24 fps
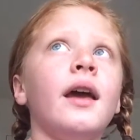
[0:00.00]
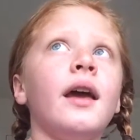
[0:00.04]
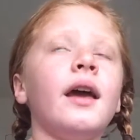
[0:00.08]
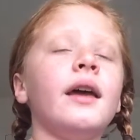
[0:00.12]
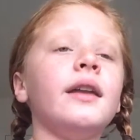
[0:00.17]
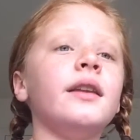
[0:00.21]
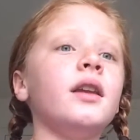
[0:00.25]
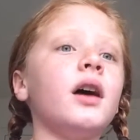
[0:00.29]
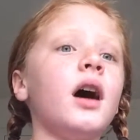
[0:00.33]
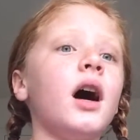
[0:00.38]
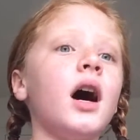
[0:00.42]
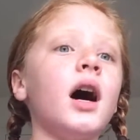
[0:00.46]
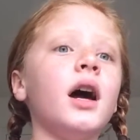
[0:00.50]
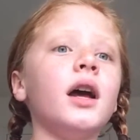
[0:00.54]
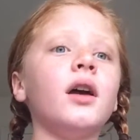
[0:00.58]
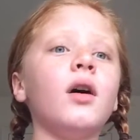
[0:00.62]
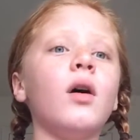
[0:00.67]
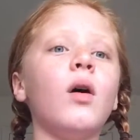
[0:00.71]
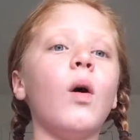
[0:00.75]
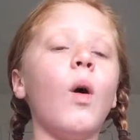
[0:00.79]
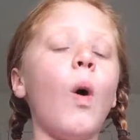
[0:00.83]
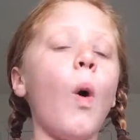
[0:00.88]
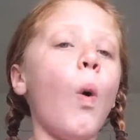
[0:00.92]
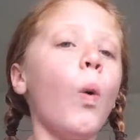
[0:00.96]
And I
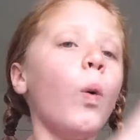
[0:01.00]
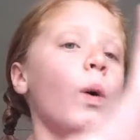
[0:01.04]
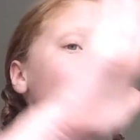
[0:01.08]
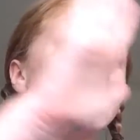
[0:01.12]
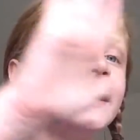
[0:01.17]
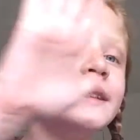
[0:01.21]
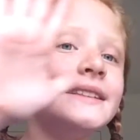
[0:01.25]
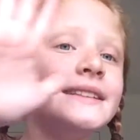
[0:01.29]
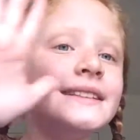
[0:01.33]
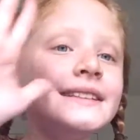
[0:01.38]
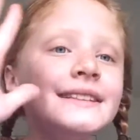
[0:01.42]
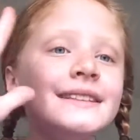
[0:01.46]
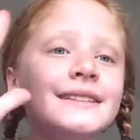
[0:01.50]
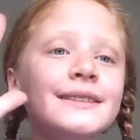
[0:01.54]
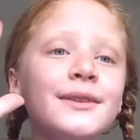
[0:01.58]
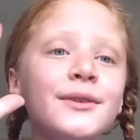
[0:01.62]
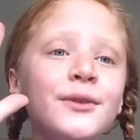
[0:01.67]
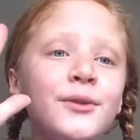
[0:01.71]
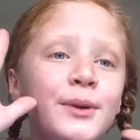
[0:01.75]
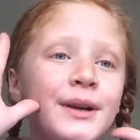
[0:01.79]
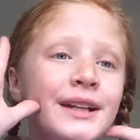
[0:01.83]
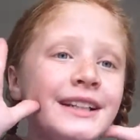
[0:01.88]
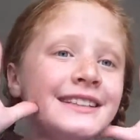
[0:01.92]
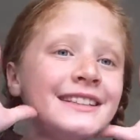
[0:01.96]
always
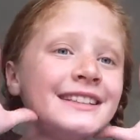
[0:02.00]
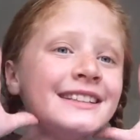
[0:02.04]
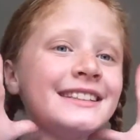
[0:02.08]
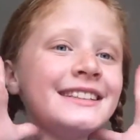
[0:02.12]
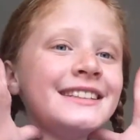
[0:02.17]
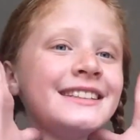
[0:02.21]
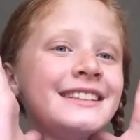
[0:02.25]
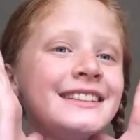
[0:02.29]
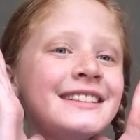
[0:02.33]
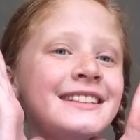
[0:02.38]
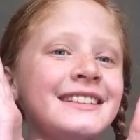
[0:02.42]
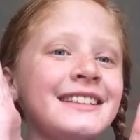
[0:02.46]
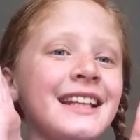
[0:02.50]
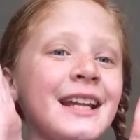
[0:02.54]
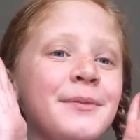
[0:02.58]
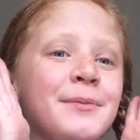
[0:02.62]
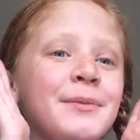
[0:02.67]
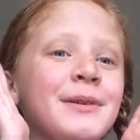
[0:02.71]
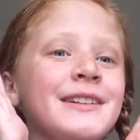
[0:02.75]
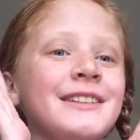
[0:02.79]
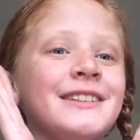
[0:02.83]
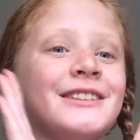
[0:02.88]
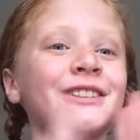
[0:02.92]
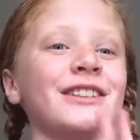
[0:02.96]
wish they'd
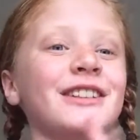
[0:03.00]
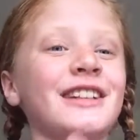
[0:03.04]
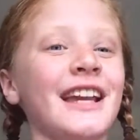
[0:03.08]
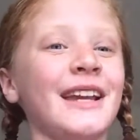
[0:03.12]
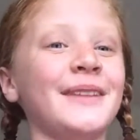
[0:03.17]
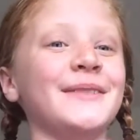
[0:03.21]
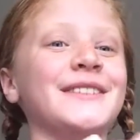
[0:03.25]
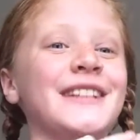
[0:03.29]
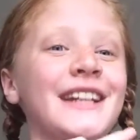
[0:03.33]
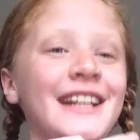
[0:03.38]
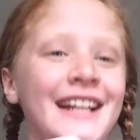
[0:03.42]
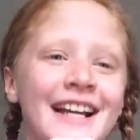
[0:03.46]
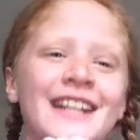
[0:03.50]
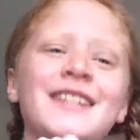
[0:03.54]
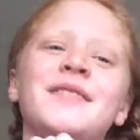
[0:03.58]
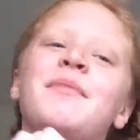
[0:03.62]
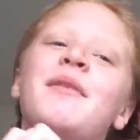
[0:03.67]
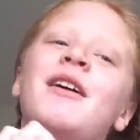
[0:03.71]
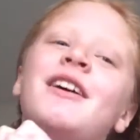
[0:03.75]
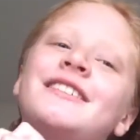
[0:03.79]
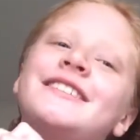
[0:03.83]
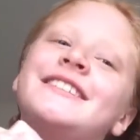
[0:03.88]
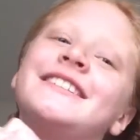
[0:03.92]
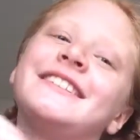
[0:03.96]
put girl games on
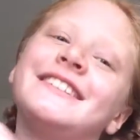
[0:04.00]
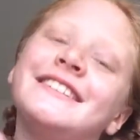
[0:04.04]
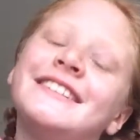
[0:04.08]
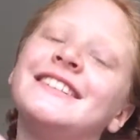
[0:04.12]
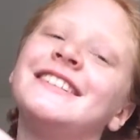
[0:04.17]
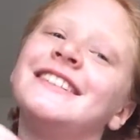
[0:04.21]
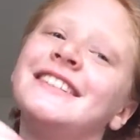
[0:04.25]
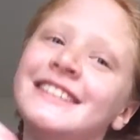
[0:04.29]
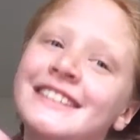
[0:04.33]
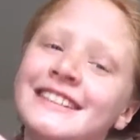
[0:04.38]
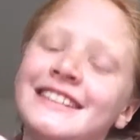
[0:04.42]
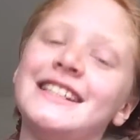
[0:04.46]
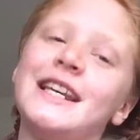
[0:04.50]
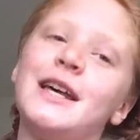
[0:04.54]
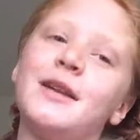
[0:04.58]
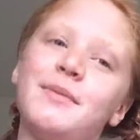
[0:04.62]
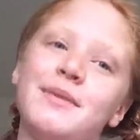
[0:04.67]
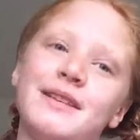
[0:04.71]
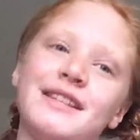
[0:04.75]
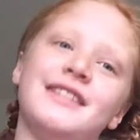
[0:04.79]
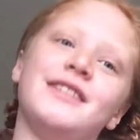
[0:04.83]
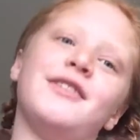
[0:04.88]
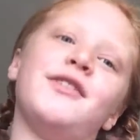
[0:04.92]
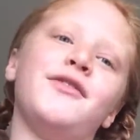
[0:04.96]
Xbox, because that'd be
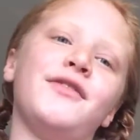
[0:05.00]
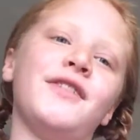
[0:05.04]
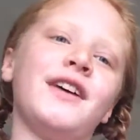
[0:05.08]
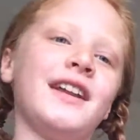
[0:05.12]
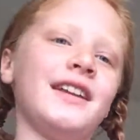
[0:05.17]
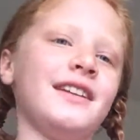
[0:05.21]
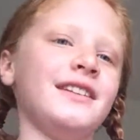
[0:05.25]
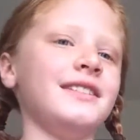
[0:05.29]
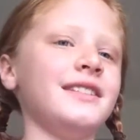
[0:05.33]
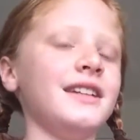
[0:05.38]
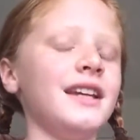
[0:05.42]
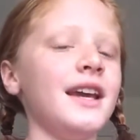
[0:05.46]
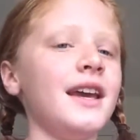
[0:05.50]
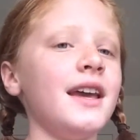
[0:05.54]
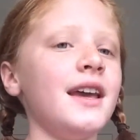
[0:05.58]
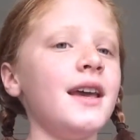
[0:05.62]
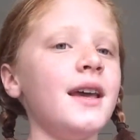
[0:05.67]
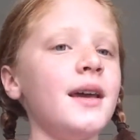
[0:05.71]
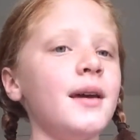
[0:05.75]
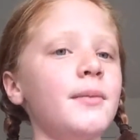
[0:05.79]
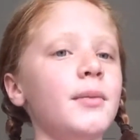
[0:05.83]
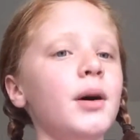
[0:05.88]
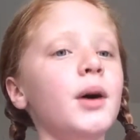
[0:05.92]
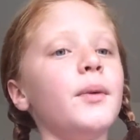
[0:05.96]
so fun.
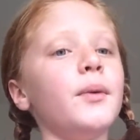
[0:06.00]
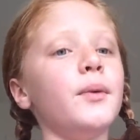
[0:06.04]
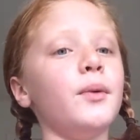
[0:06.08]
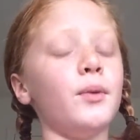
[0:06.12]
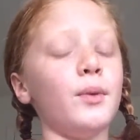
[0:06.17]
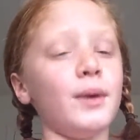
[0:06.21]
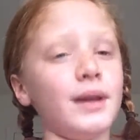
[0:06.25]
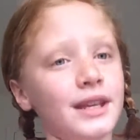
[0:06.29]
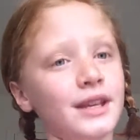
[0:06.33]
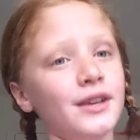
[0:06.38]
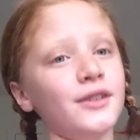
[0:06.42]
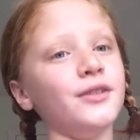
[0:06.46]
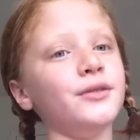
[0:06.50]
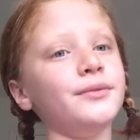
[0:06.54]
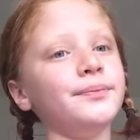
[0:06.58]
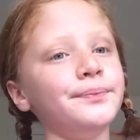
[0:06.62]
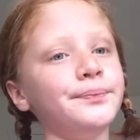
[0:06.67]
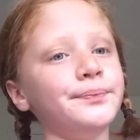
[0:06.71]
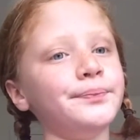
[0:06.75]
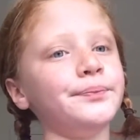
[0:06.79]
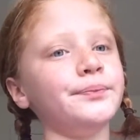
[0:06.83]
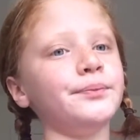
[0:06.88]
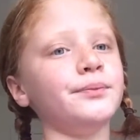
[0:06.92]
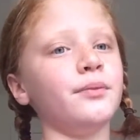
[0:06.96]
But we do,
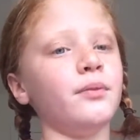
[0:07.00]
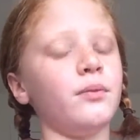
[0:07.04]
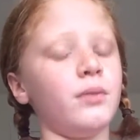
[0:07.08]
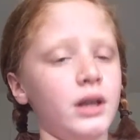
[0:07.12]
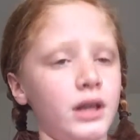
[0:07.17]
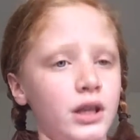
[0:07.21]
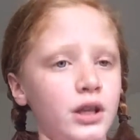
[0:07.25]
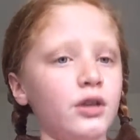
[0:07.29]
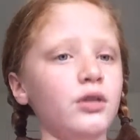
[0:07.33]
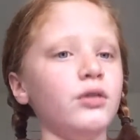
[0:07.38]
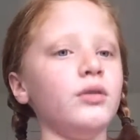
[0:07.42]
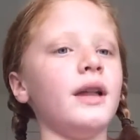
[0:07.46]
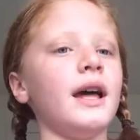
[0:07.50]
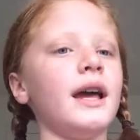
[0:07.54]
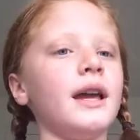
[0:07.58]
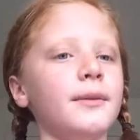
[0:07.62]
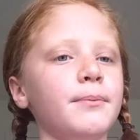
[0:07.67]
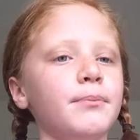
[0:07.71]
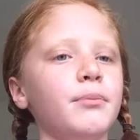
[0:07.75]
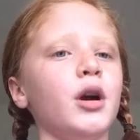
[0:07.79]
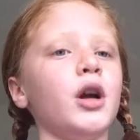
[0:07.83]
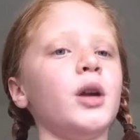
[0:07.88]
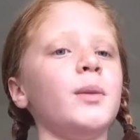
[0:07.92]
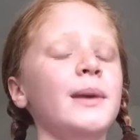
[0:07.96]
we do like
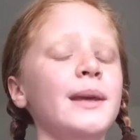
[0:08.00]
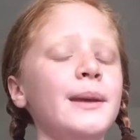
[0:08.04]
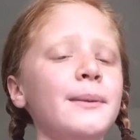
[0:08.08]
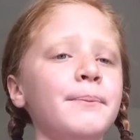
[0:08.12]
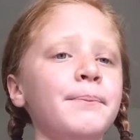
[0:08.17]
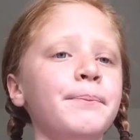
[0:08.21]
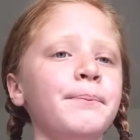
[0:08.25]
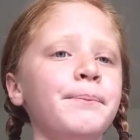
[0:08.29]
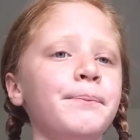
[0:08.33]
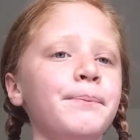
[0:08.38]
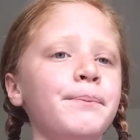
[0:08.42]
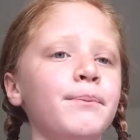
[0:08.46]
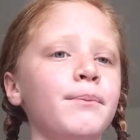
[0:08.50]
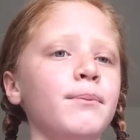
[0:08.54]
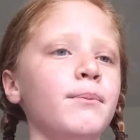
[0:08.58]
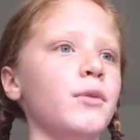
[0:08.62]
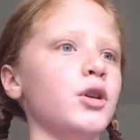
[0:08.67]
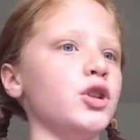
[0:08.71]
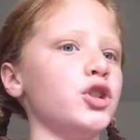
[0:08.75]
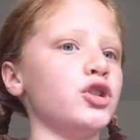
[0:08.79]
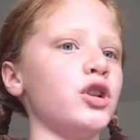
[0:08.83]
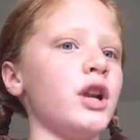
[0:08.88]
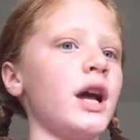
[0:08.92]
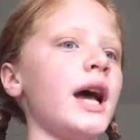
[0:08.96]
Barbie,
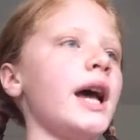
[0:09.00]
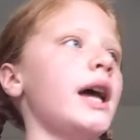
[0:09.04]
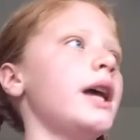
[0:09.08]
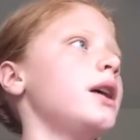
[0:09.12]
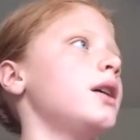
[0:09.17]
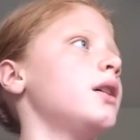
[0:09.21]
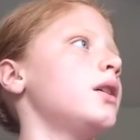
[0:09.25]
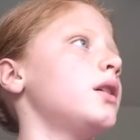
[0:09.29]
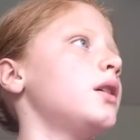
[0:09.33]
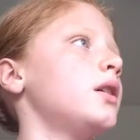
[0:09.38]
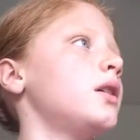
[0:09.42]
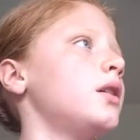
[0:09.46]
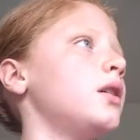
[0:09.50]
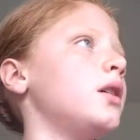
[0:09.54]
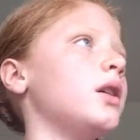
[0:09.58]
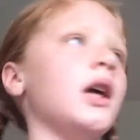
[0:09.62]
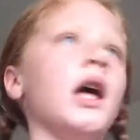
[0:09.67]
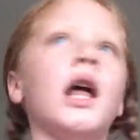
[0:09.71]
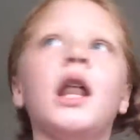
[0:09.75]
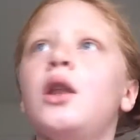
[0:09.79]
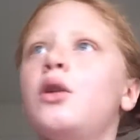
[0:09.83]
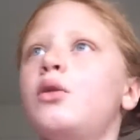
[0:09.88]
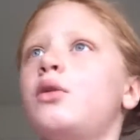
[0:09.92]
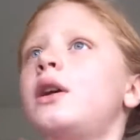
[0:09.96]
Monster High,
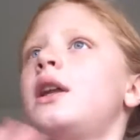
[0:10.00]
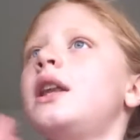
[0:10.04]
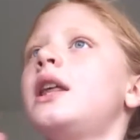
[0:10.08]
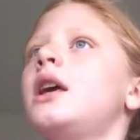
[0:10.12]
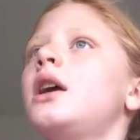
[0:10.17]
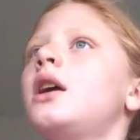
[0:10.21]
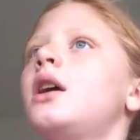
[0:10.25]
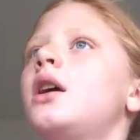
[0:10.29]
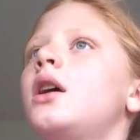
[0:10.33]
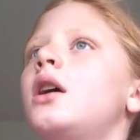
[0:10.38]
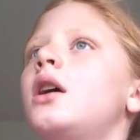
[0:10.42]
Hello Kitty,